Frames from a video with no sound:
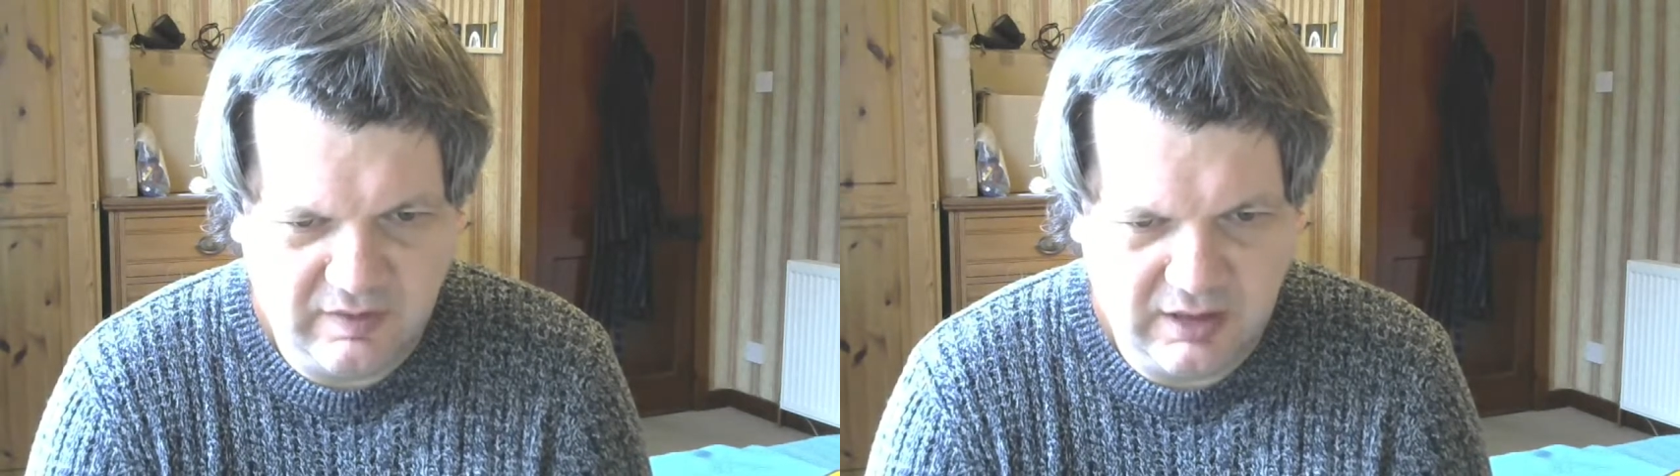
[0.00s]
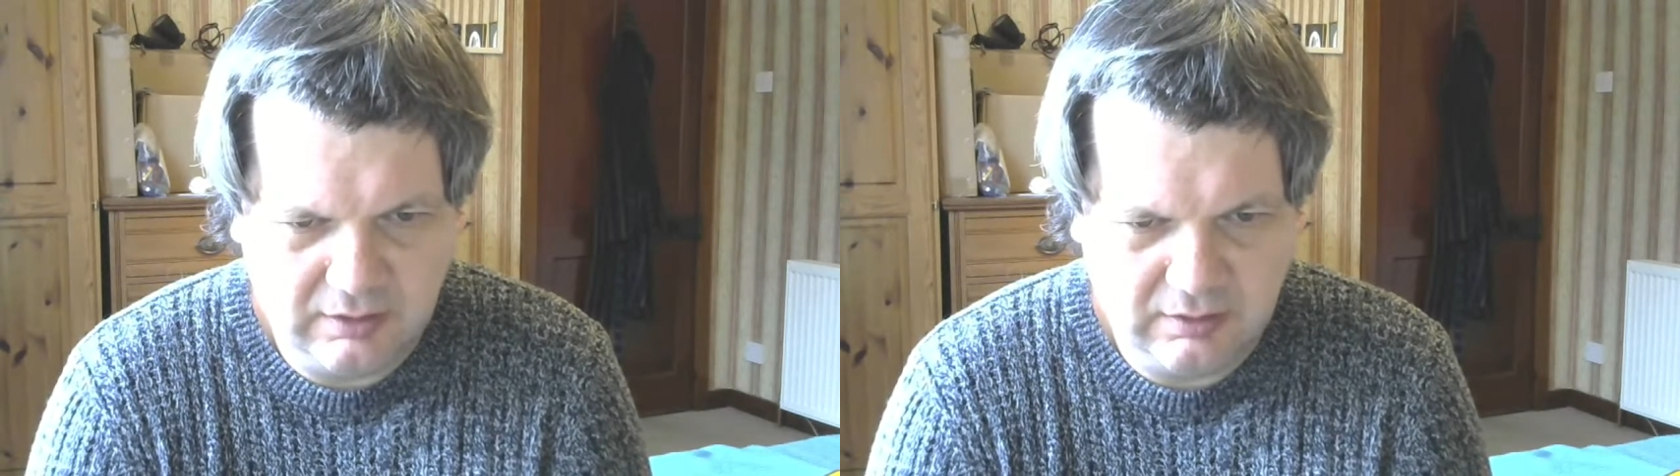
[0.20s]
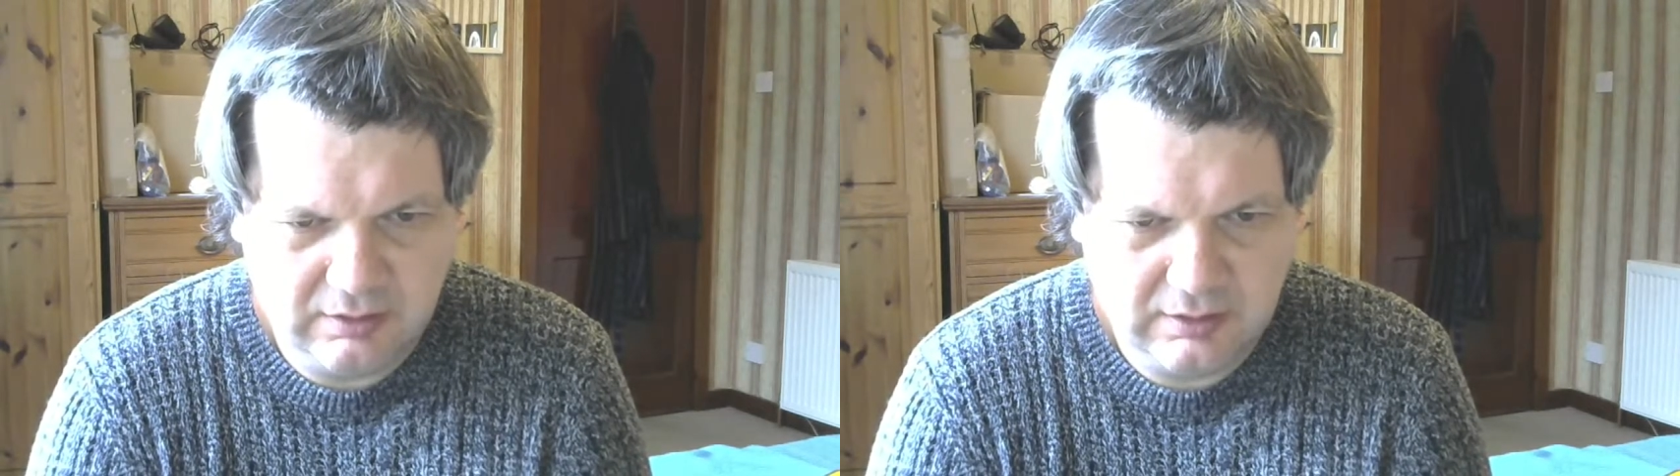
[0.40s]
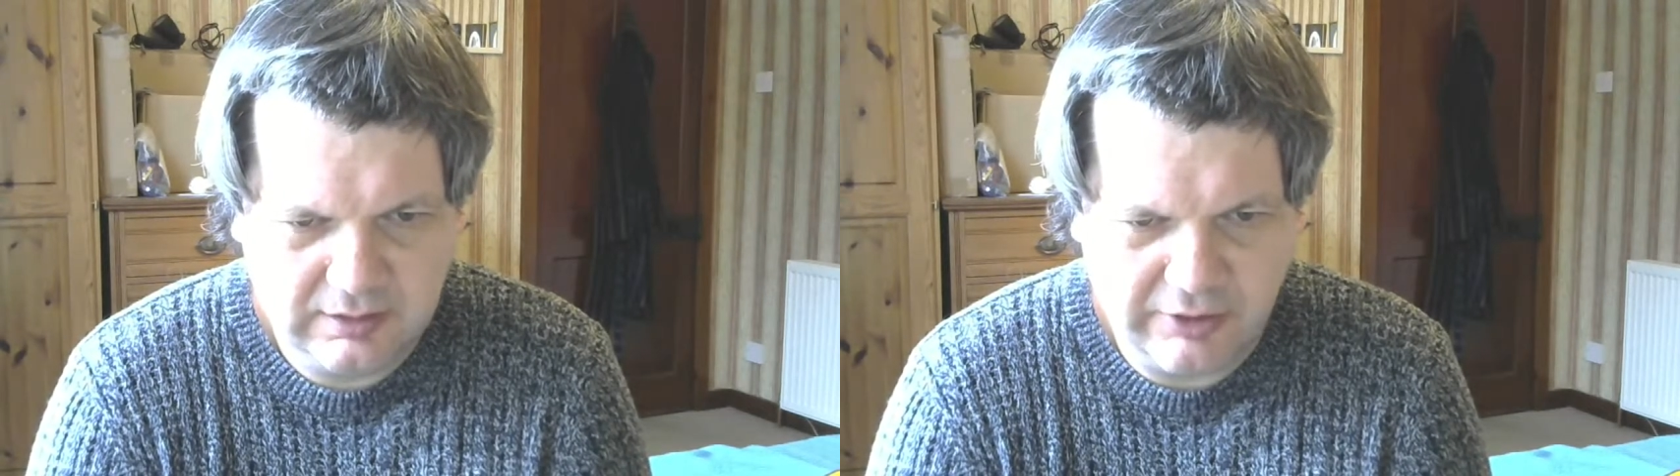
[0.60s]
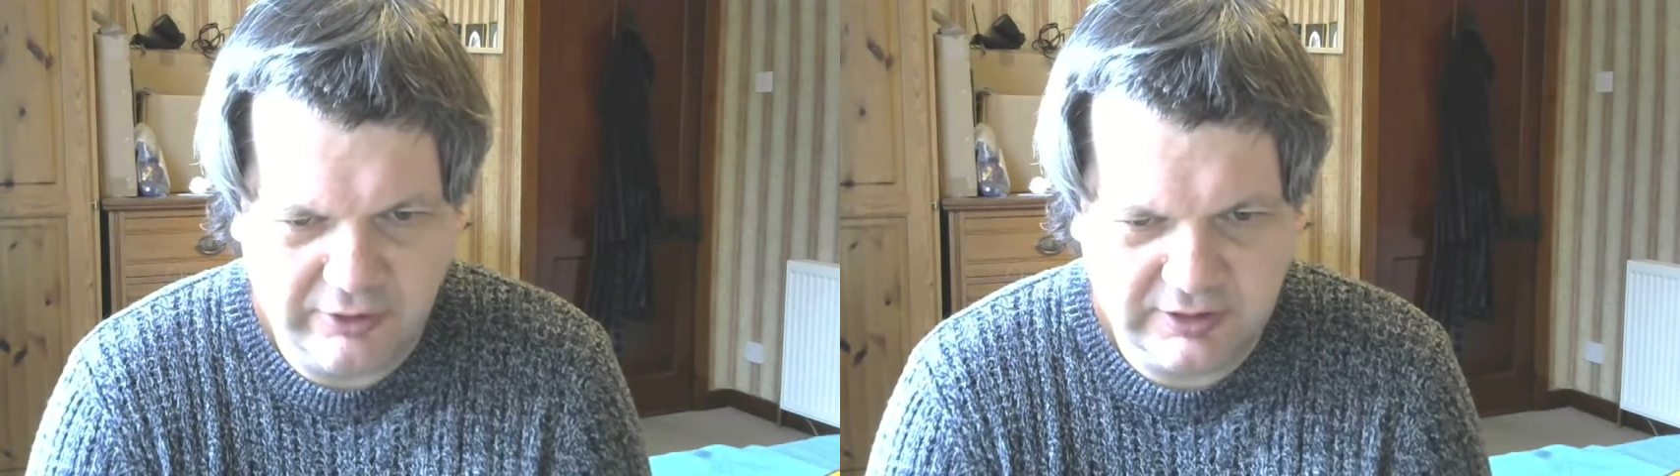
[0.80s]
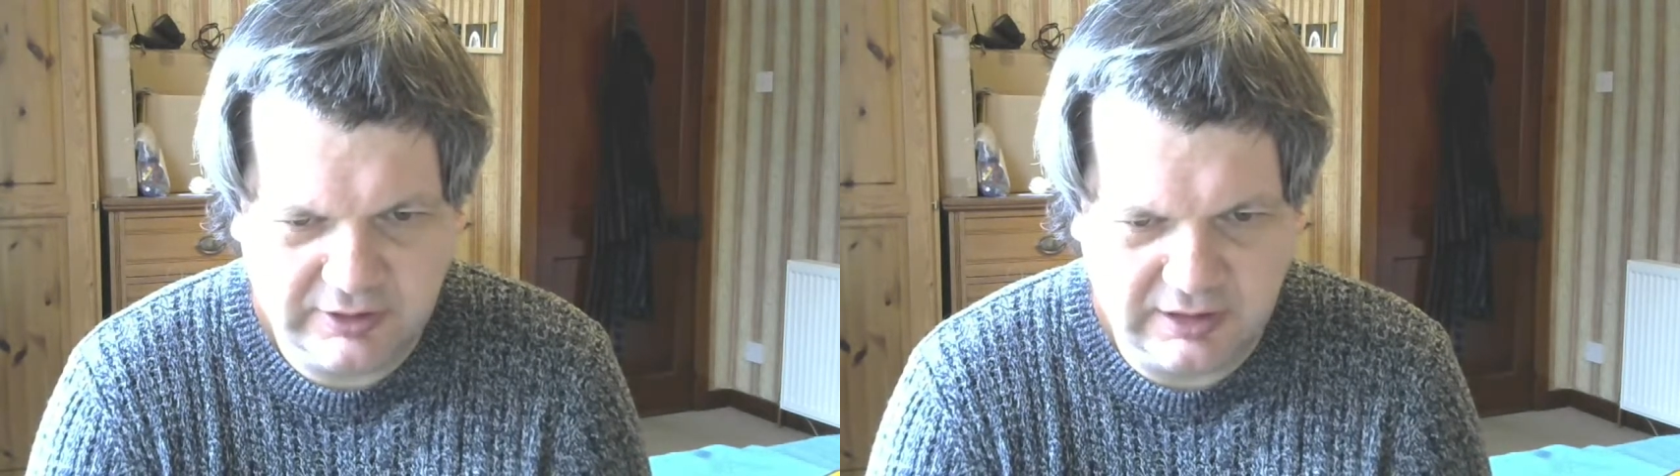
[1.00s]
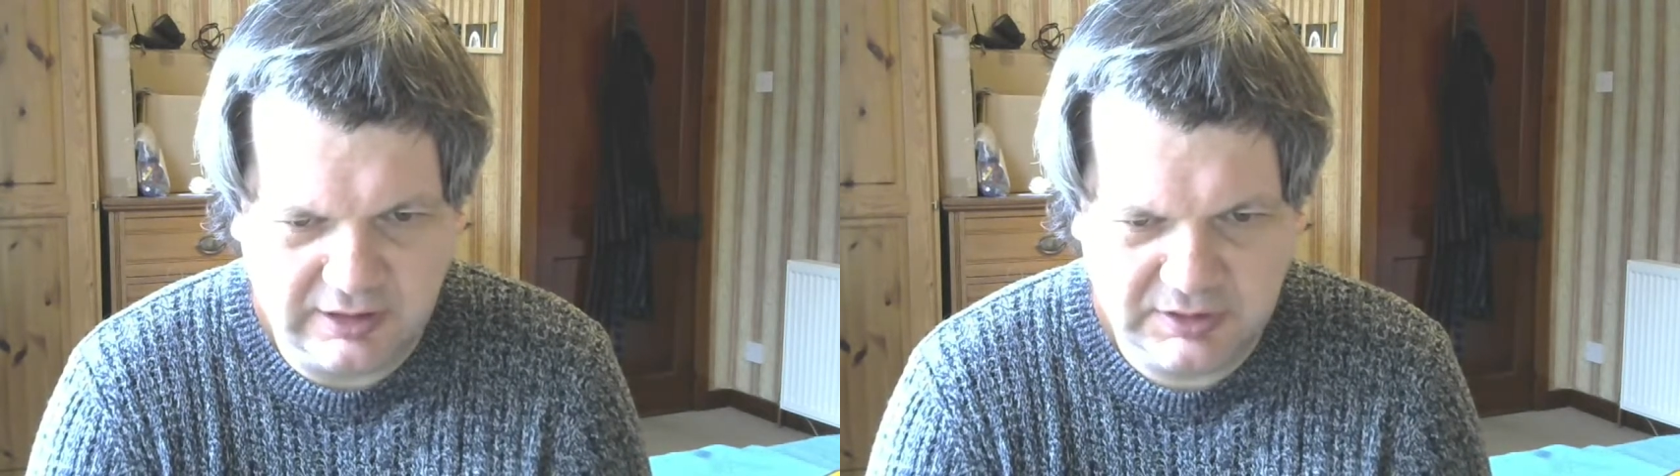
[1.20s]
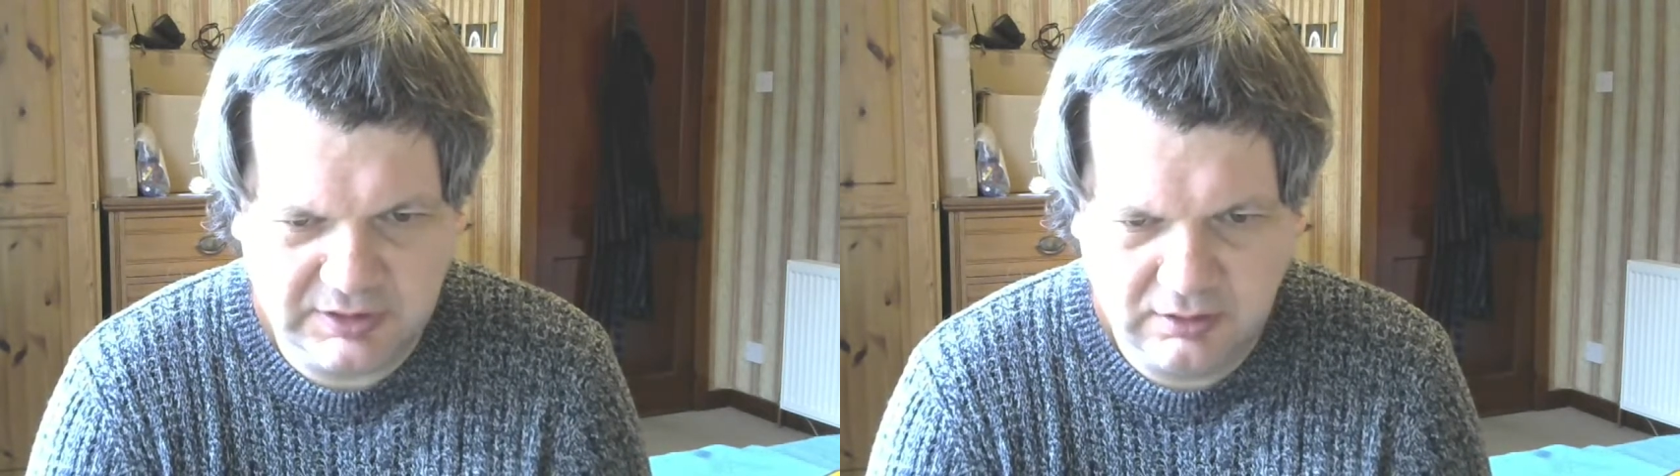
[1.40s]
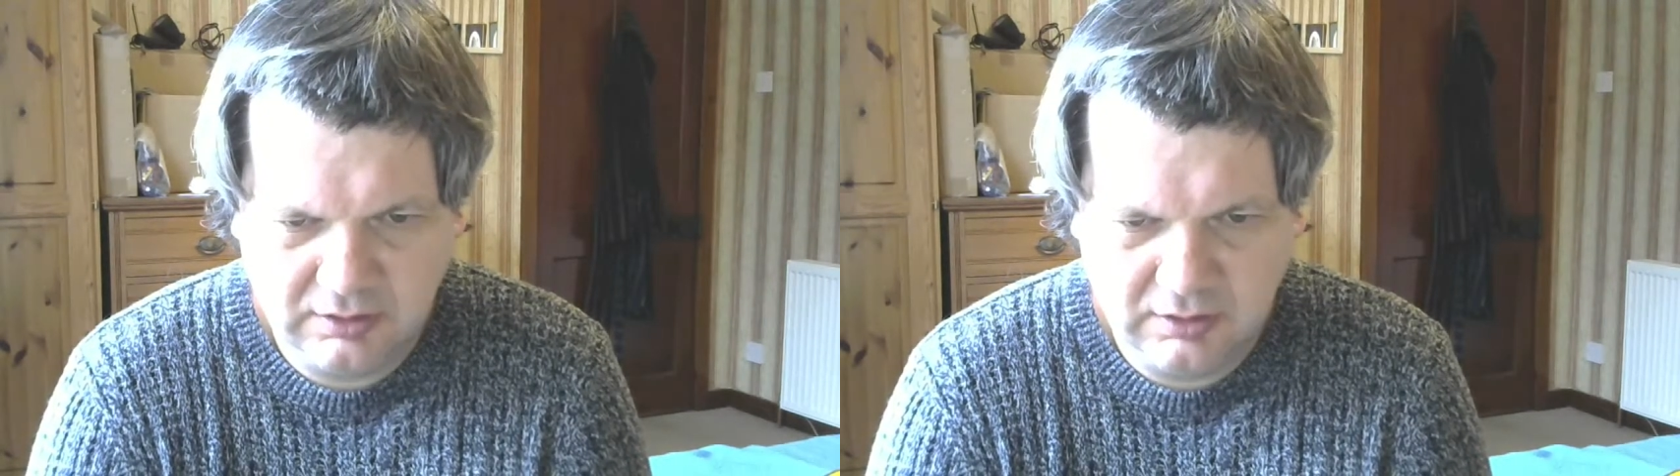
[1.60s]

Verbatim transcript: the stereotypes